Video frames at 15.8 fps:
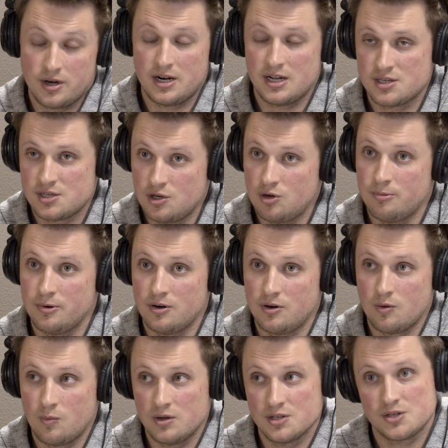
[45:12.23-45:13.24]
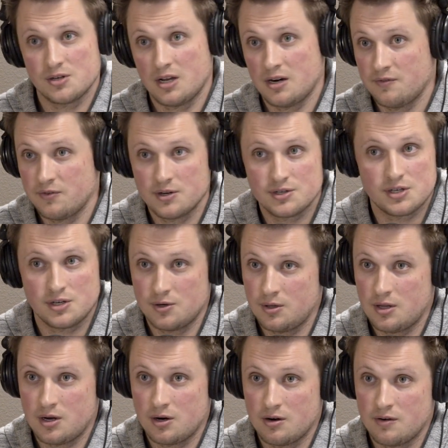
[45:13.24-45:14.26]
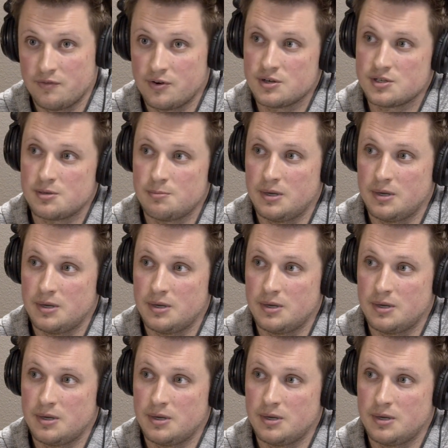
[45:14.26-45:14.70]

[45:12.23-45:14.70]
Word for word: you're not sober, or once you're not a virgin, you're no longer a virgin.